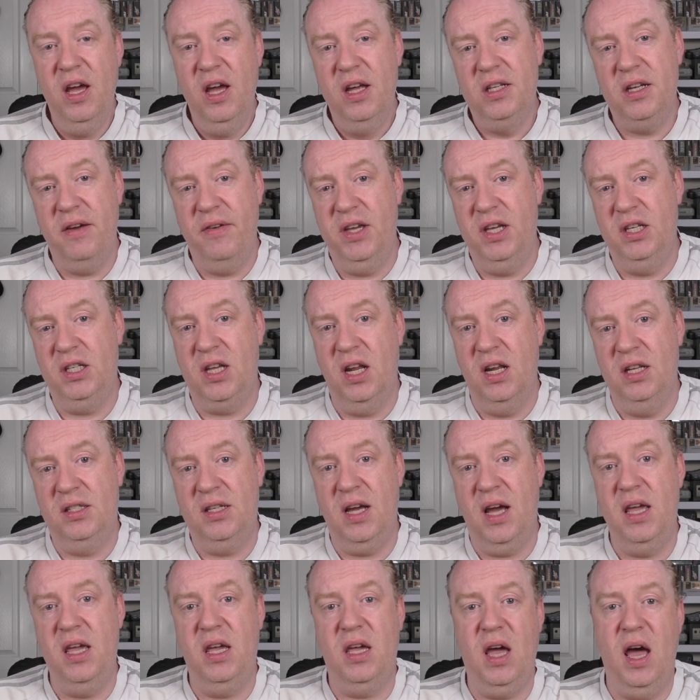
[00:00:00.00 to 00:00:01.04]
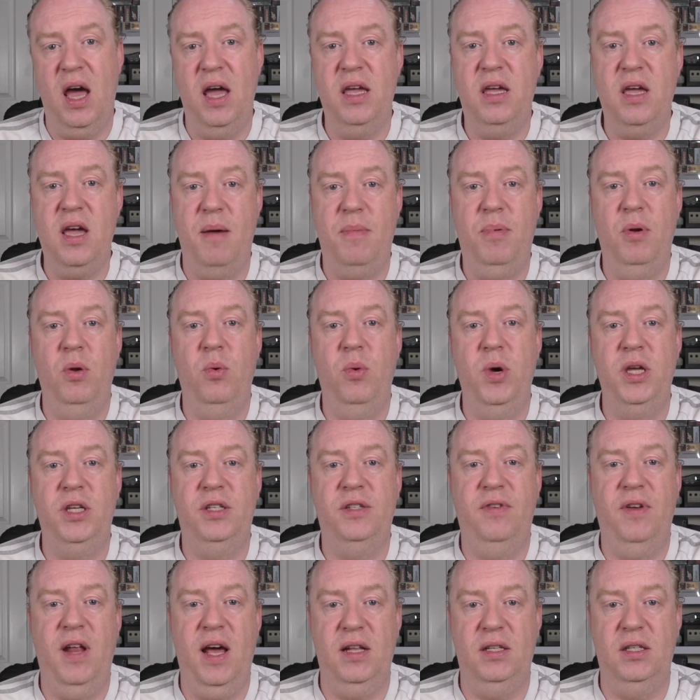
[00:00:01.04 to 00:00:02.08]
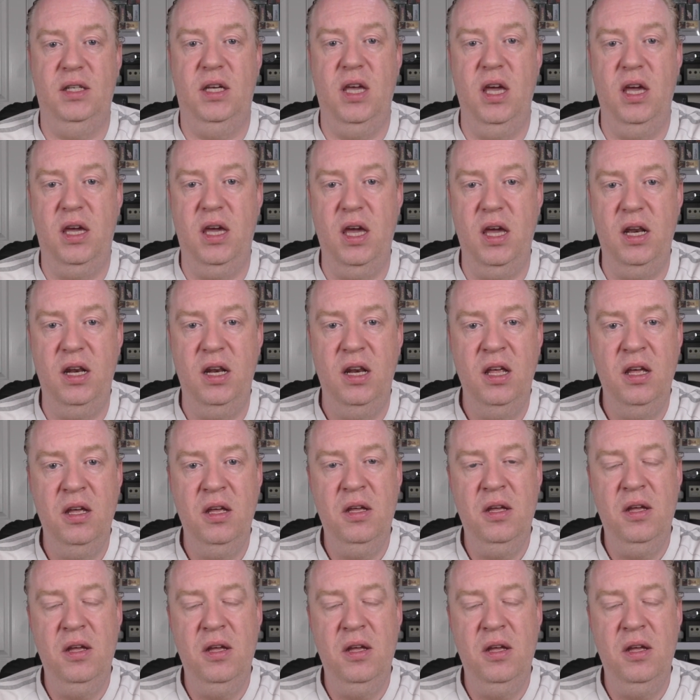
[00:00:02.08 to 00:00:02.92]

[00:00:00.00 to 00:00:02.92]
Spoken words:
so I think it's going to take a couple of weeks for that to kick in.